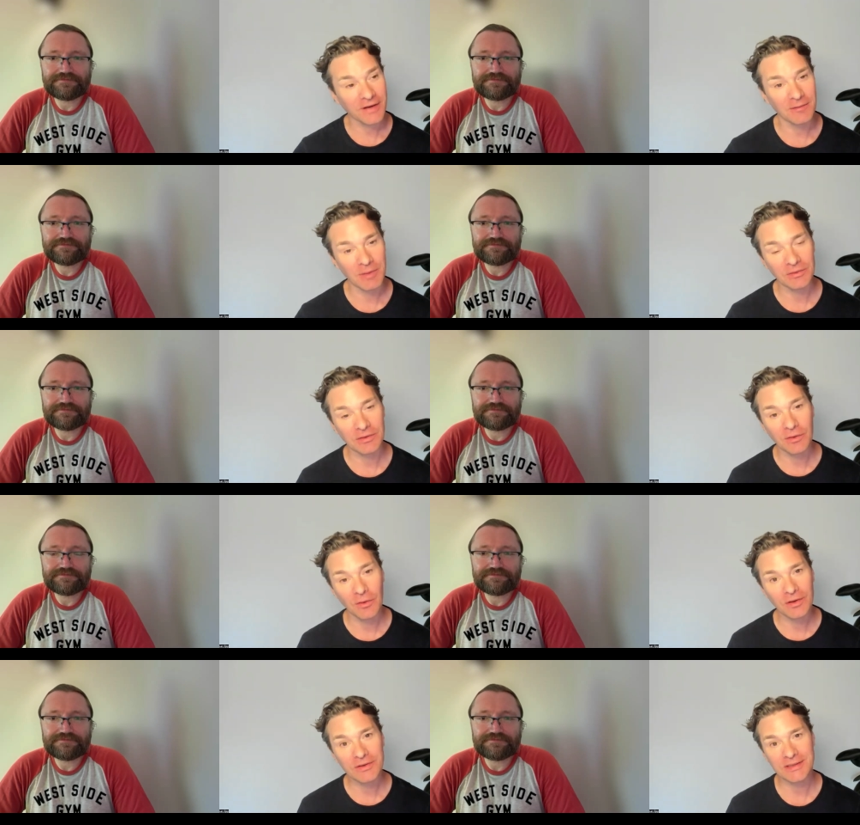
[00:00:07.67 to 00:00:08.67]
Speaker 1: and about the
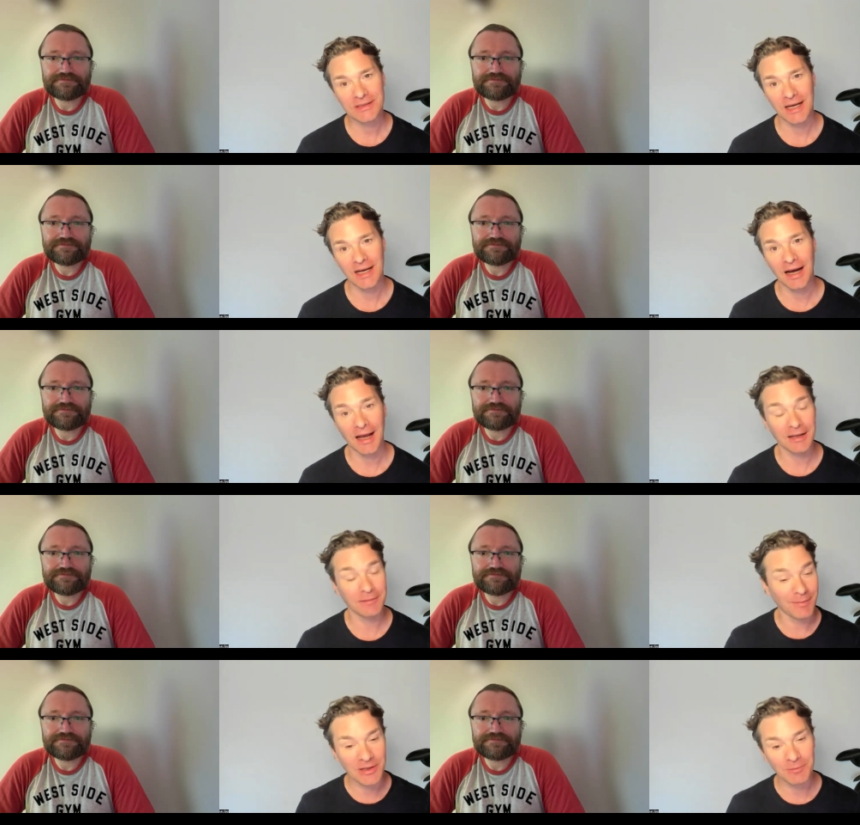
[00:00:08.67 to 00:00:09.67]
course uh, and
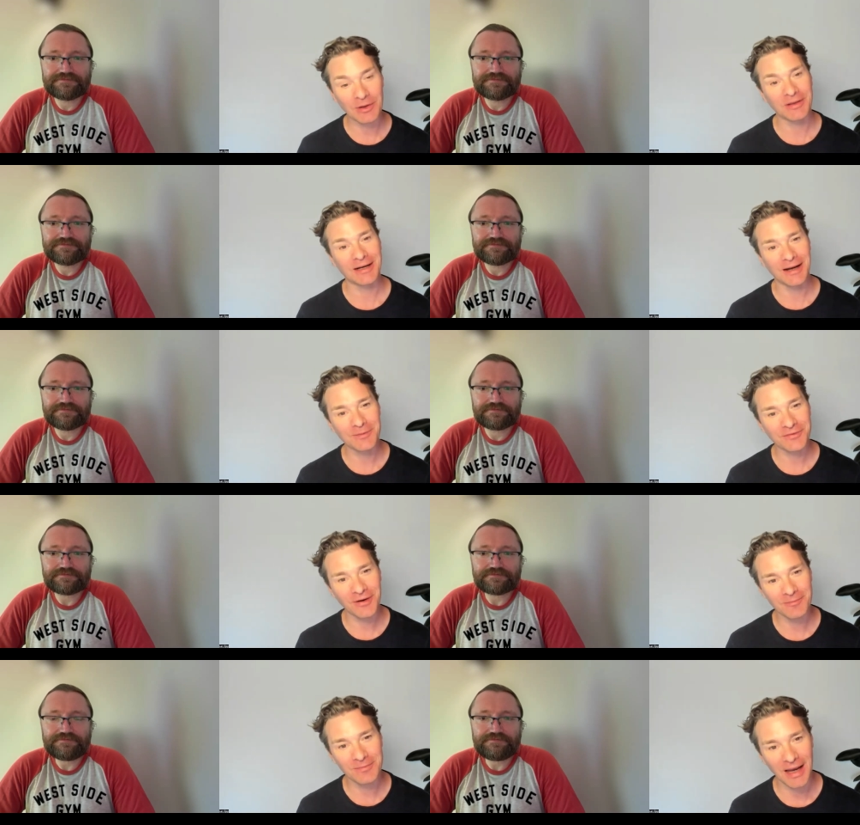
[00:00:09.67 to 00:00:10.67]
maybe the book that it comes
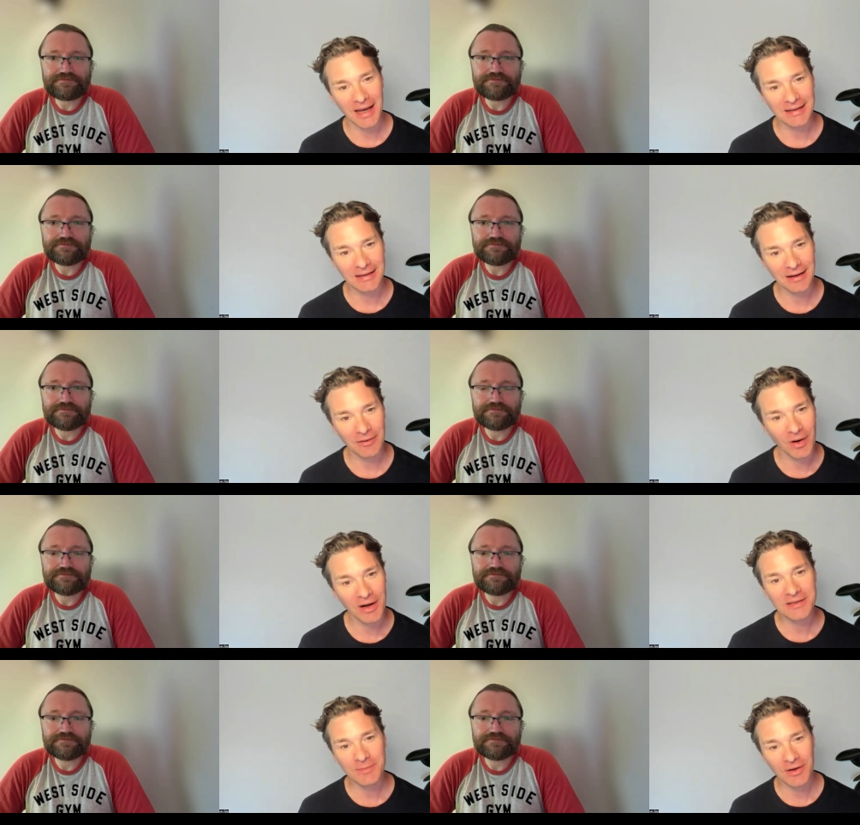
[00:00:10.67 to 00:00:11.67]
from and uh, what
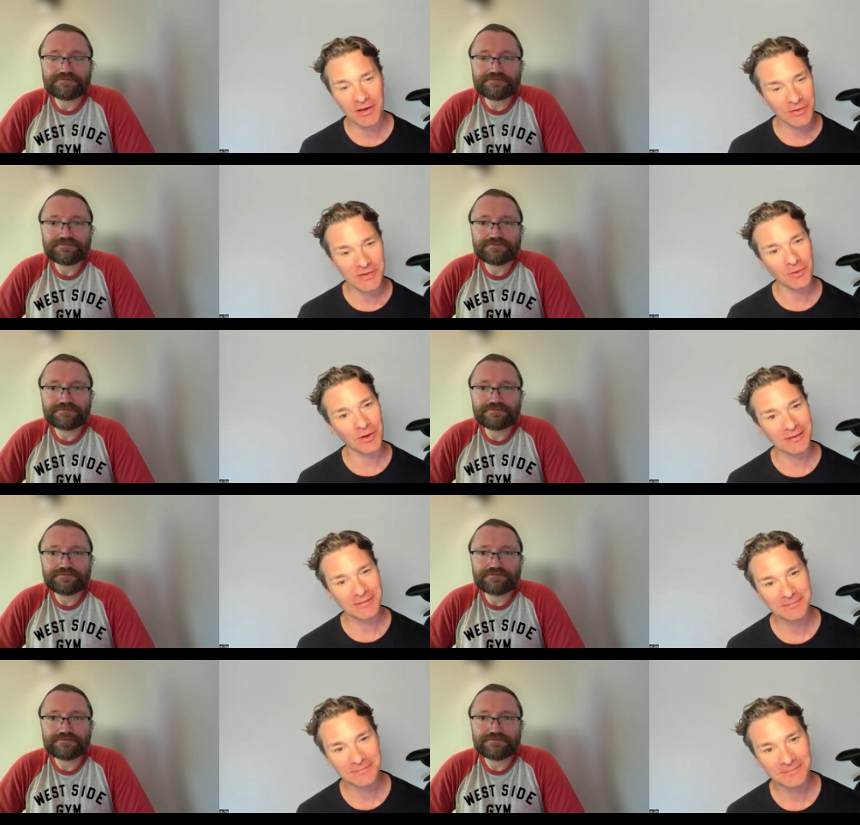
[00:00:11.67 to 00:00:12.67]
it's about and who it's for.
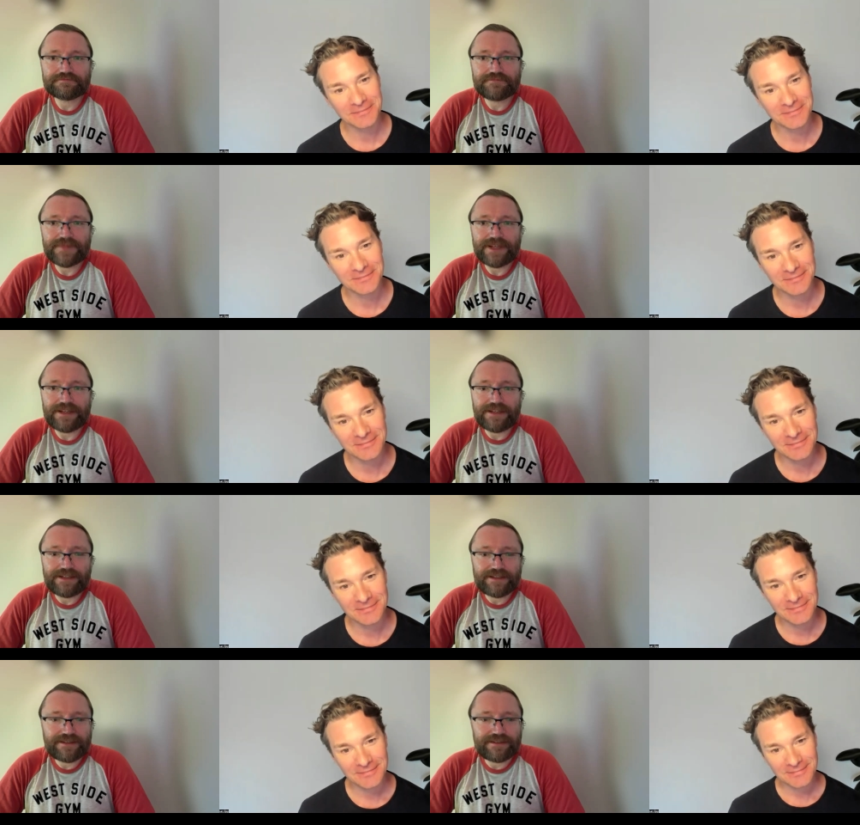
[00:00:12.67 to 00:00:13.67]

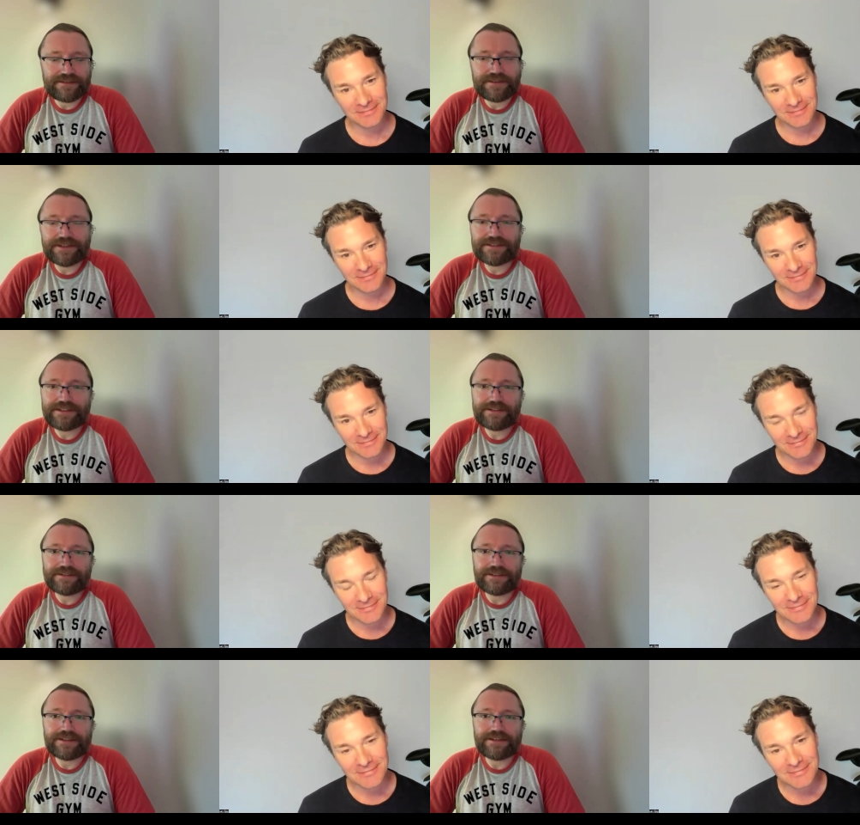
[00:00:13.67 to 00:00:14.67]
Speaker 2: Uh, thanks, Len.
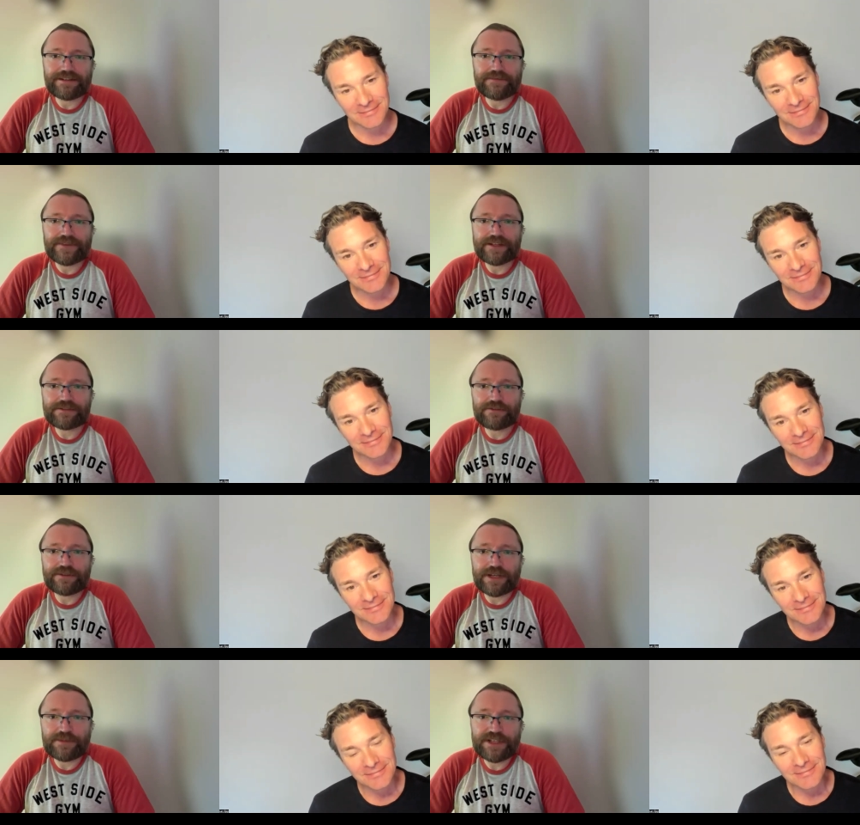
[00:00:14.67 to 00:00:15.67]
Uh, yeah, so
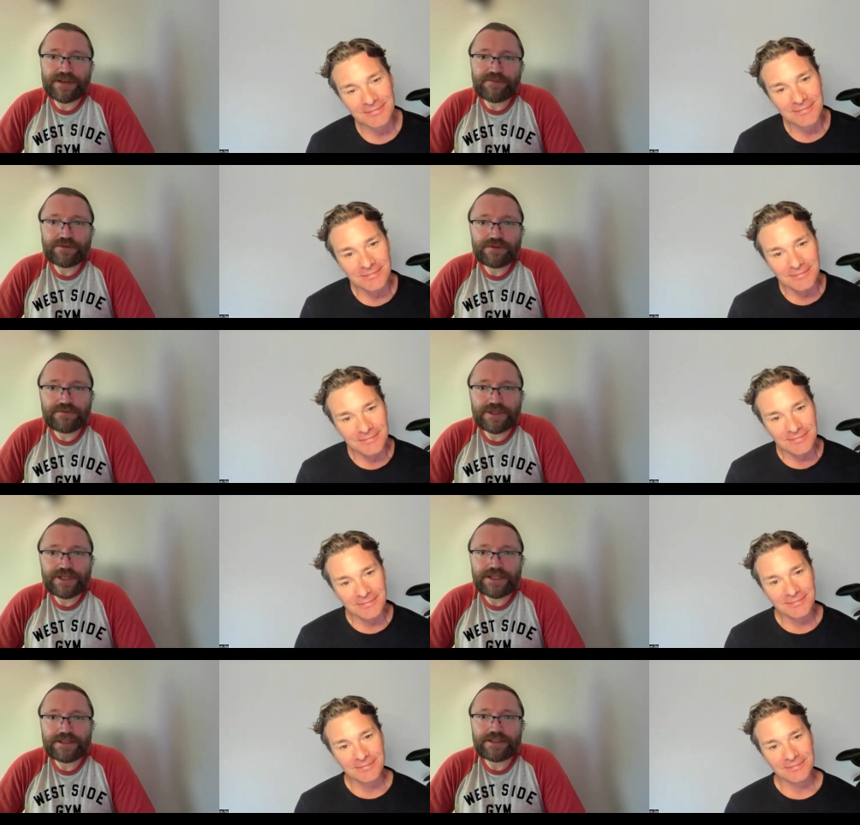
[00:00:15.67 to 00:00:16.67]
I'm Andriy Burkov.
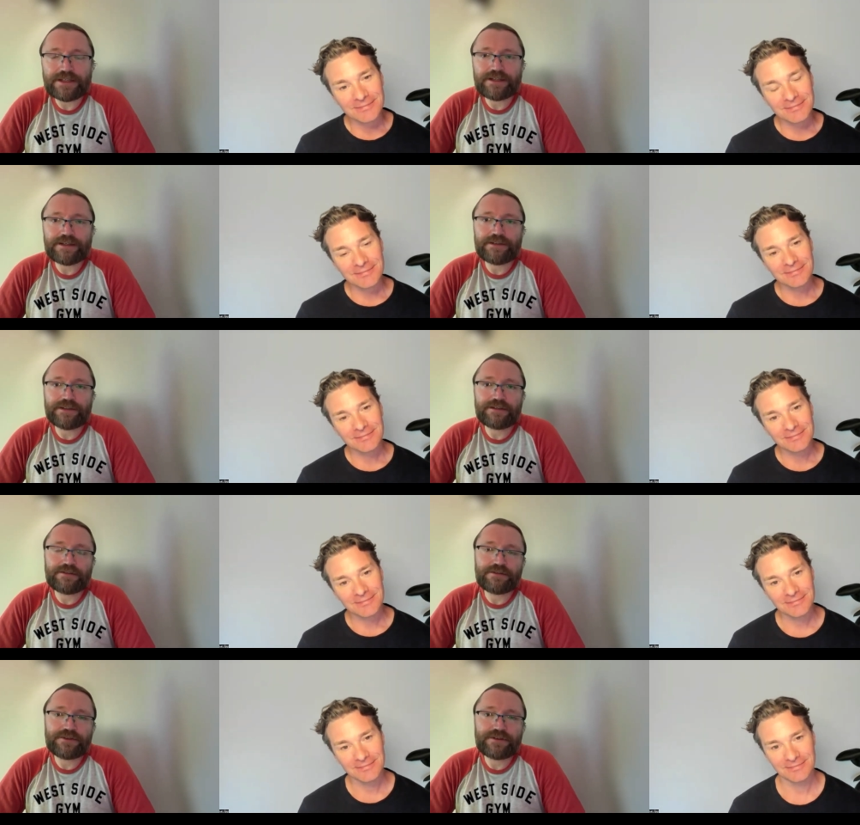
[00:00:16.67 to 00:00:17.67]
I uh, the
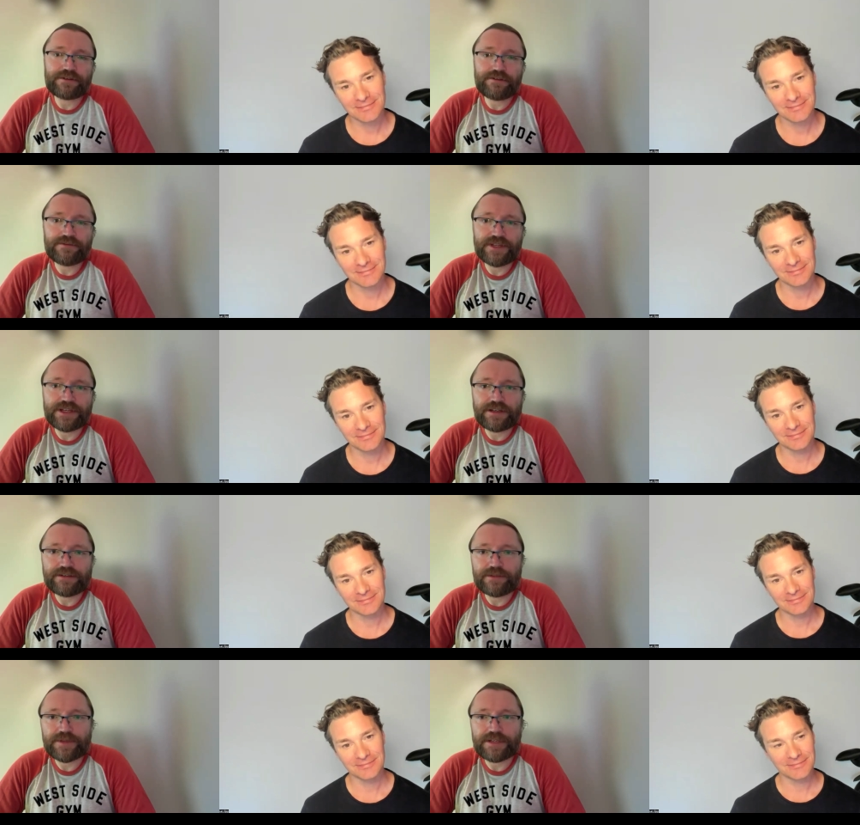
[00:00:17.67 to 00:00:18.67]
author of the
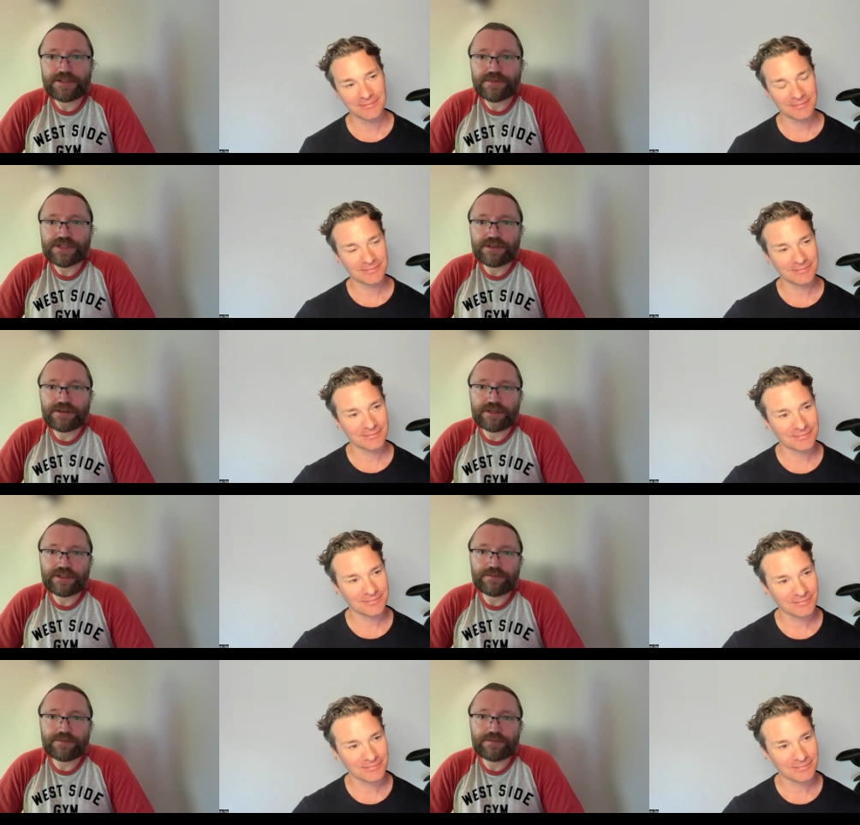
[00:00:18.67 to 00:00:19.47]
100-page machine learning